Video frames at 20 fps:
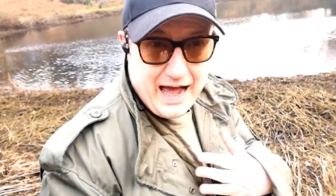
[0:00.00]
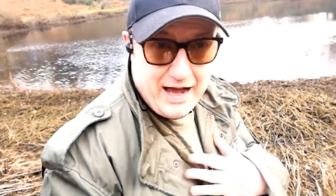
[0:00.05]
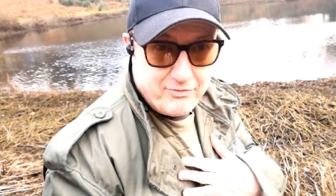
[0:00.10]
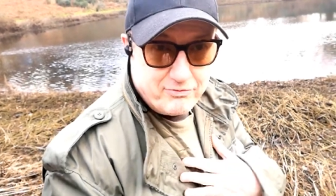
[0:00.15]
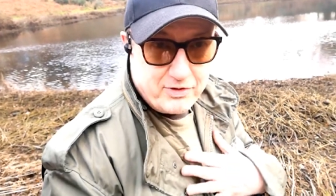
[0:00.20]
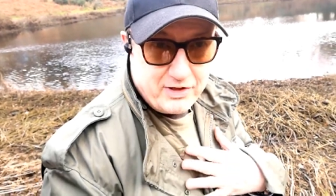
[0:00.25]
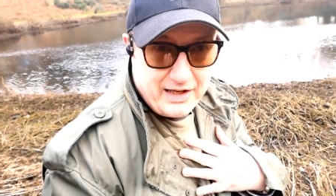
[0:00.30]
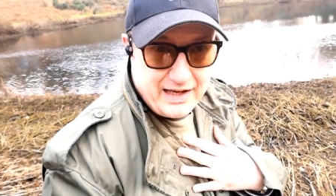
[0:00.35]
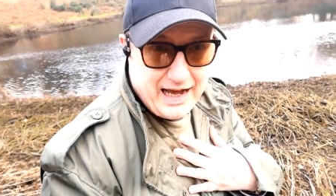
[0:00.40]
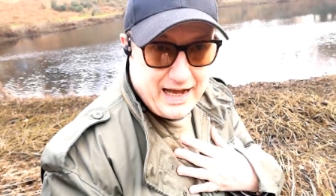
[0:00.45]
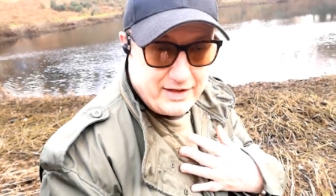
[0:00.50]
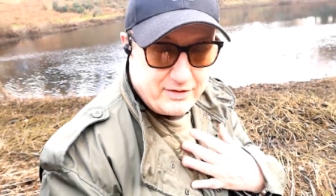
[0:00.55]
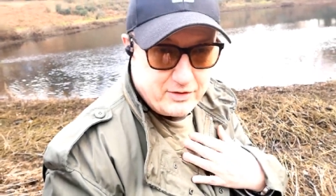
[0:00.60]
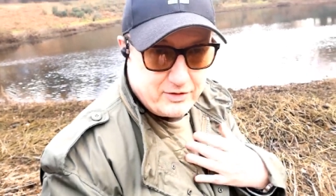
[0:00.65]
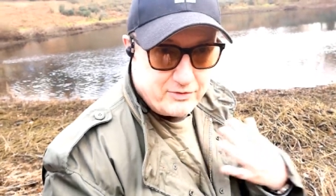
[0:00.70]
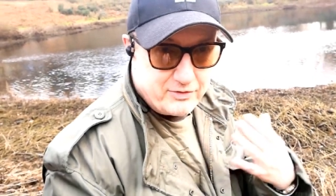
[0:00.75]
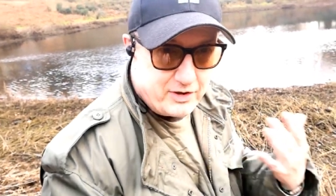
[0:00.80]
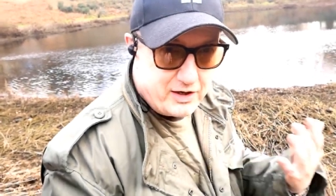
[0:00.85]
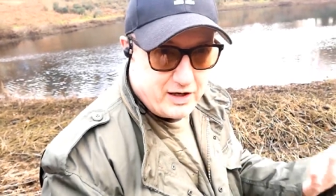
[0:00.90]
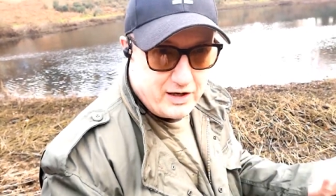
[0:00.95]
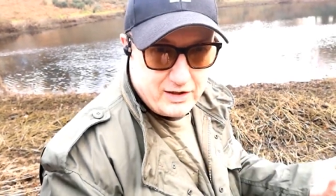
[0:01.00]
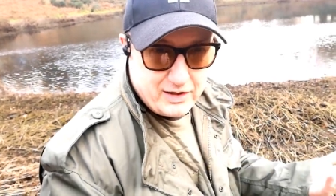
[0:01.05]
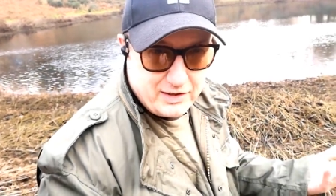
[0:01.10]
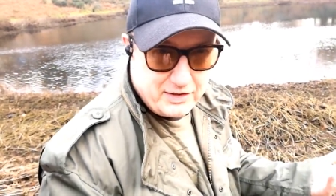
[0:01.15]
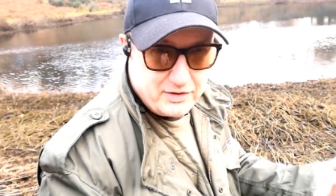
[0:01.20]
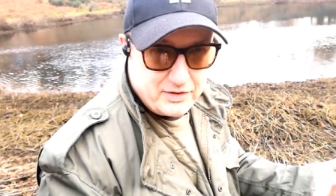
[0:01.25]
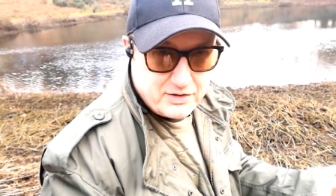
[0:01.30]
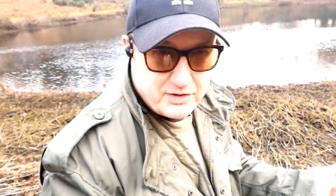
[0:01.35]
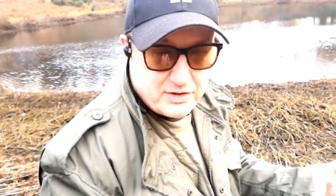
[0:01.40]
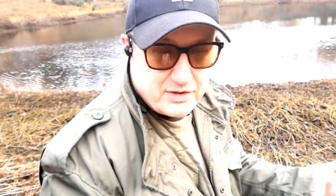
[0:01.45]
have Neanderthal
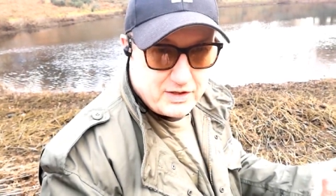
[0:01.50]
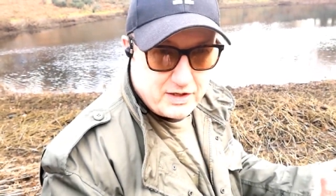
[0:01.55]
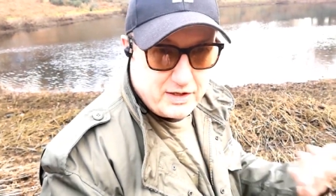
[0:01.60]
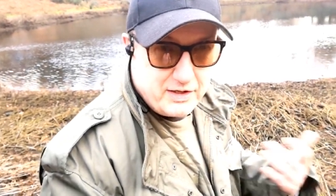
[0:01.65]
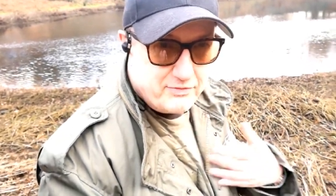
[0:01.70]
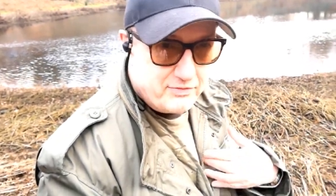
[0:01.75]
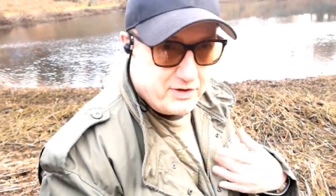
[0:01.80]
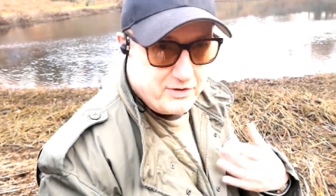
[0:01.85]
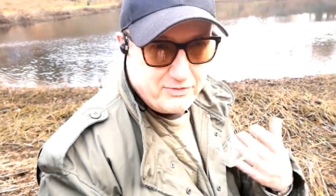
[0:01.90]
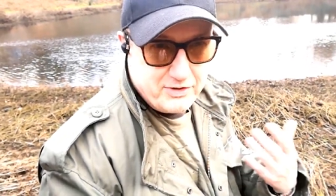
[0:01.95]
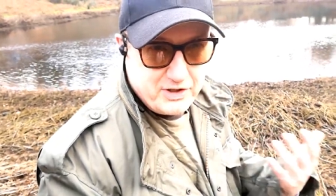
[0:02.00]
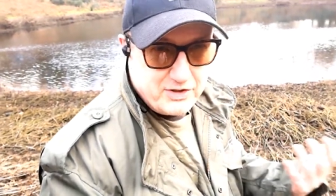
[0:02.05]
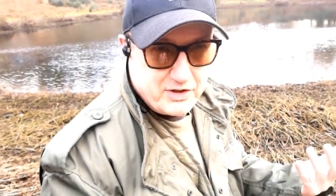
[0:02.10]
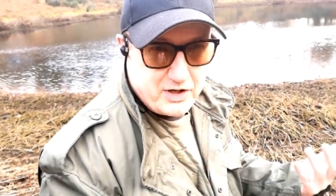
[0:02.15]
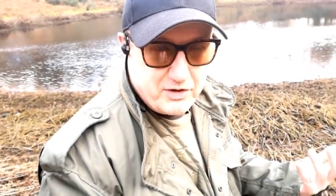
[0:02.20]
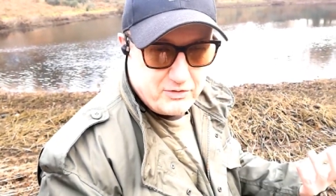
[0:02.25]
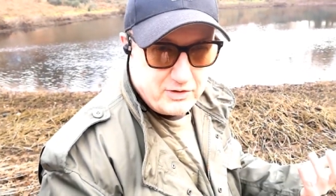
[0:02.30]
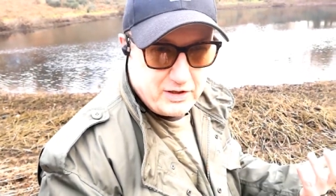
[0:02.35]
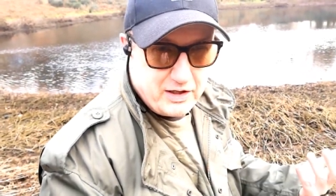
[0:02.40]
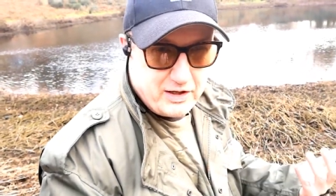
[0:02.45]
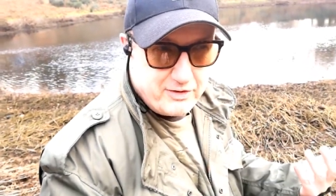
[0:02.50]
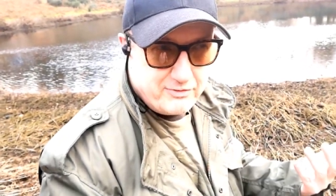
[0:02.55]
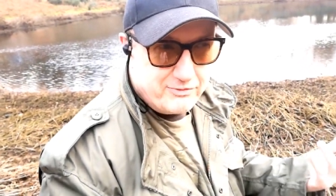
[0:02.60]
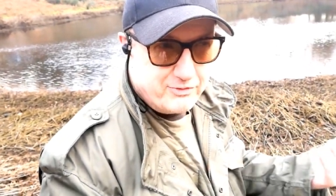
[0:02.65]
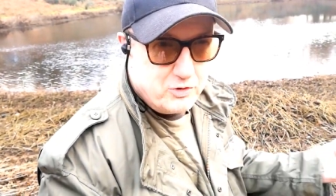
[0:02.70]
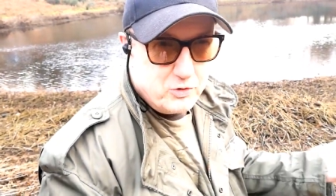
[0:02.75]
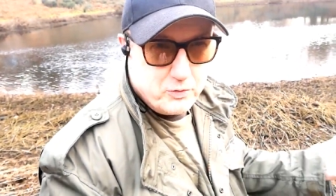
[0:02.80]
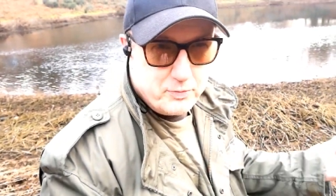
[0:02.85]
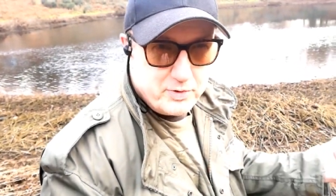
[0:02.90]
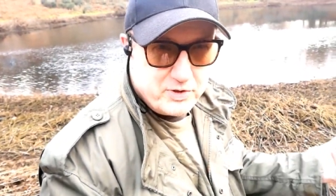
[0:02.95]
in us, even if it's only like
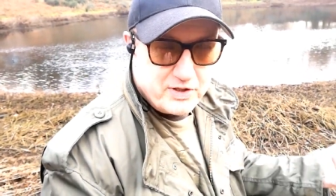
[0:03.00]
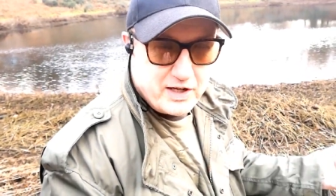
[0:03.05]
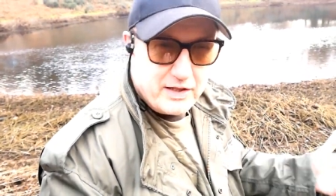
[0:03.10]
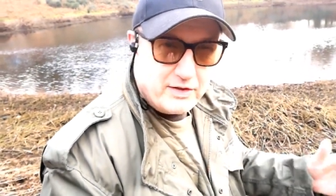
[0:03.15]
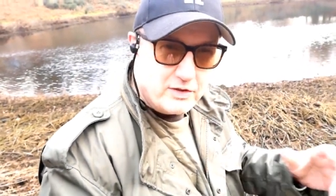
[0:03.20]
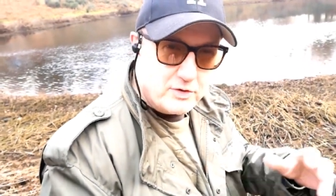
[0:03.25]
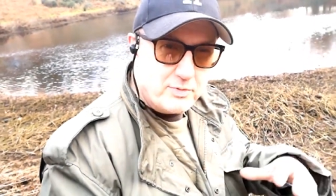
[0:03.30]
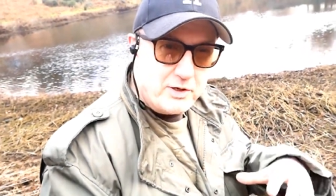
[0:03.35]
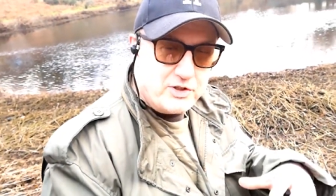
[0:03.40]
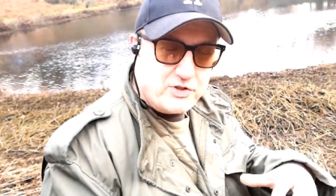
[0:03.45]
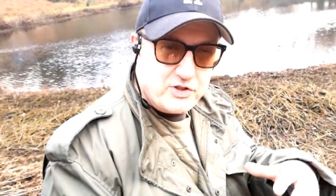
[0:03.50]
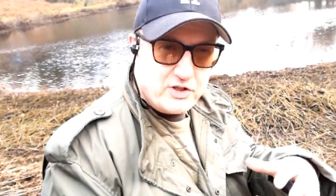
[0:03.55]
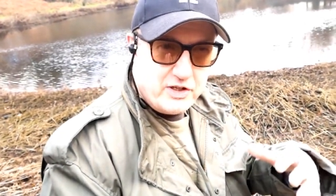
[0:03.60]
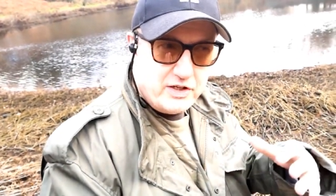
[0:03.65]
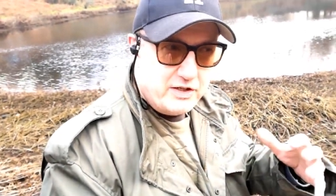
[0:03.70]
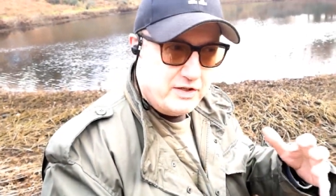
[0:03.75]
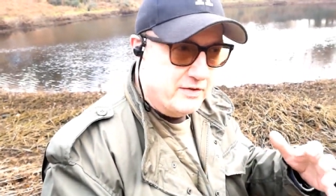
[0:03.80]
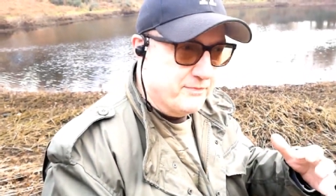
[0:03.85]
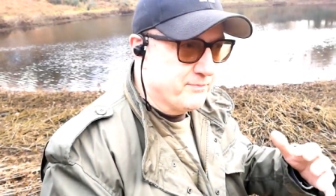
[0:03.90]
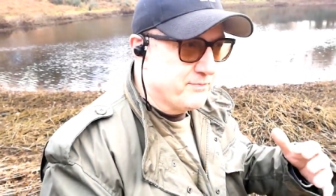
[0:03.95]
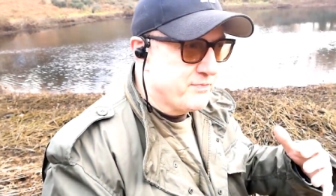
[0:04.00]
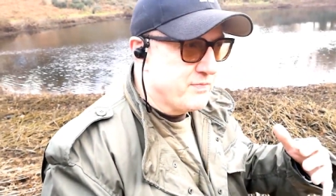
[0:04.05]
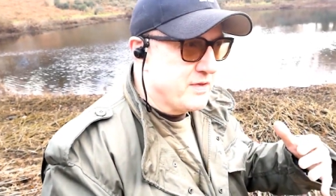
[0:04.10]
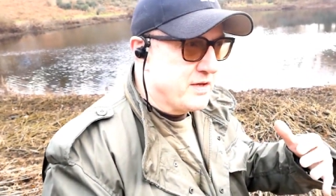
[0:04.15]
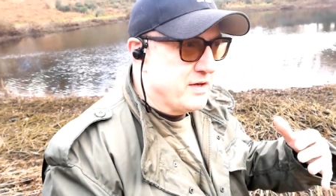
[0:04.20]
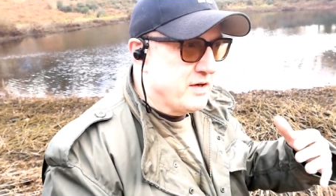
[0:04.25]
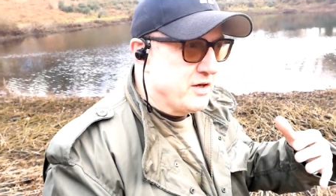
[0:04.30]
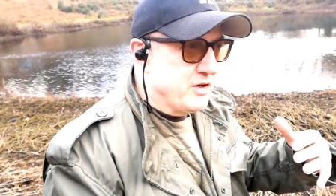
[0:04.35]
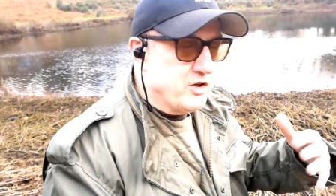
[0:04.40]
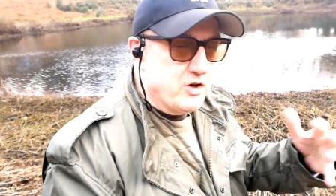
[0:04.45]
4%, especially
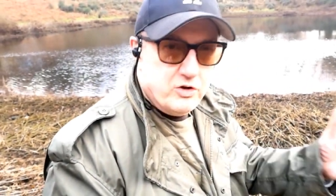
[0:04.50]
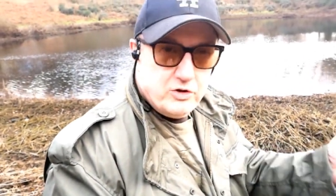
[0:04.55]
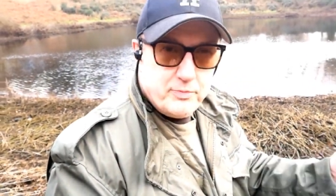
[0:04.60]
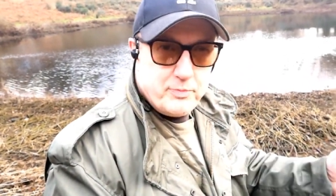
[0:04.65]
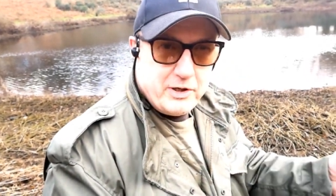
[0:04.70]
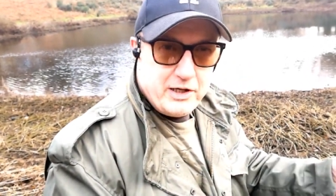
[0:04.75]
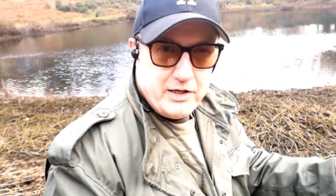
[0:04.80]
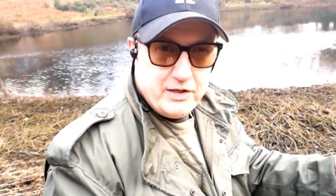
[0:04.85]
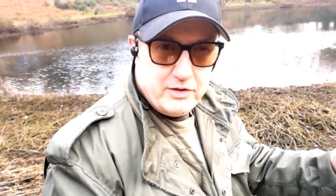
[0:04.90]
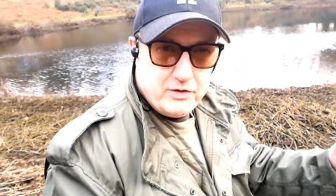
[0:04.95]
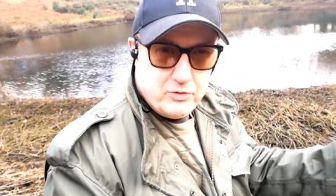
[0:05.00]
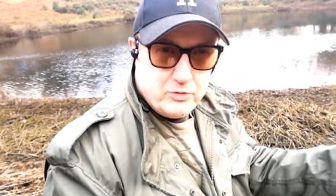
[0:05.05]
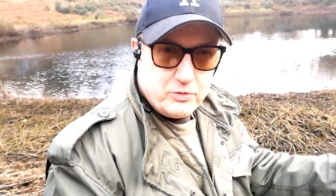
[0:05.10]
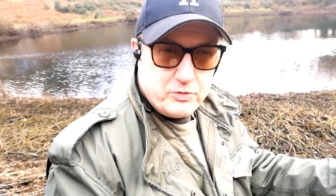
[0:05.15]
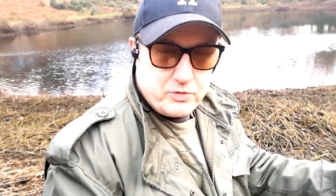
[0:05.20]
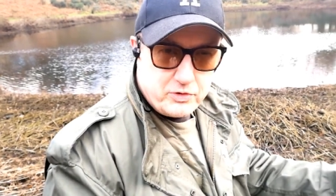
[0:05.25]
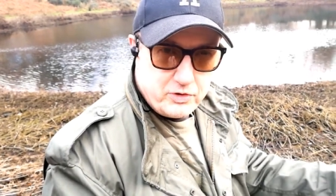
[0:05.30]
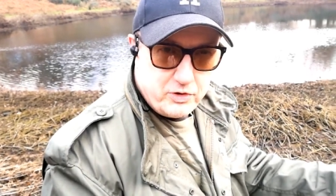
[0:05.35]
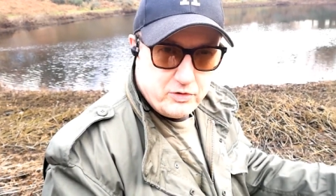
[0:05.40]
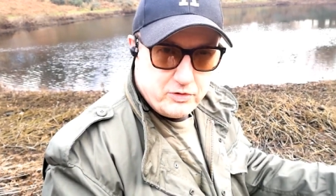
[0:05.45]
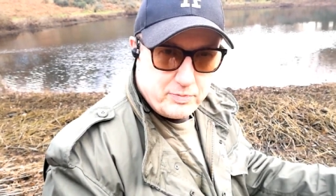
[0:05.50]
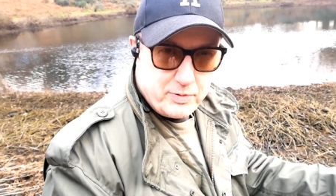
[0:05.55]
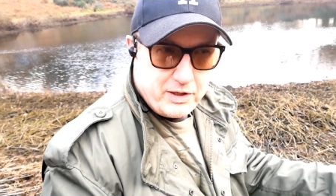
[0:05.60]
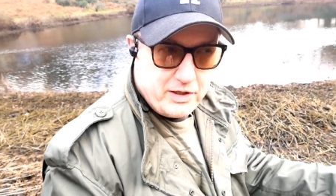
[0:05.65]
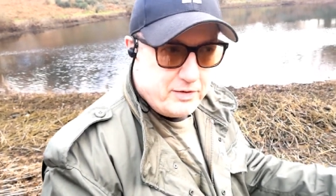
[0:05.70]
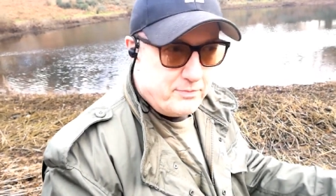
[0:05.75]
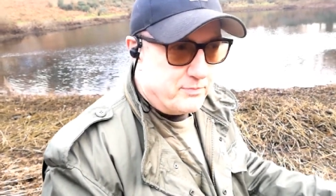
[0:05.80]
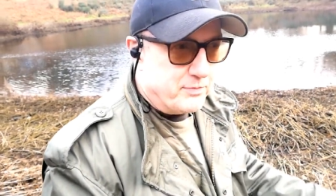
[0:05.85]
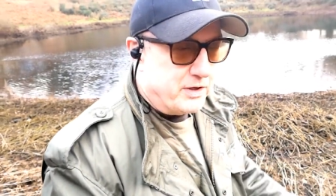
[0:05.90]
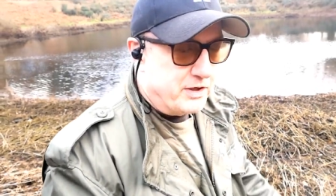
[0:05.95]
Northern
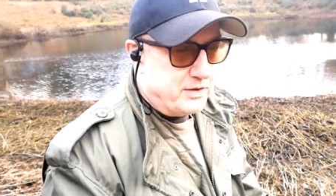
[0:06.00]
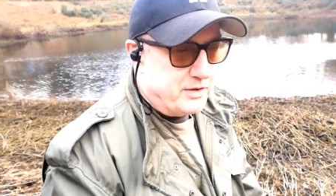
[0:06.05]
European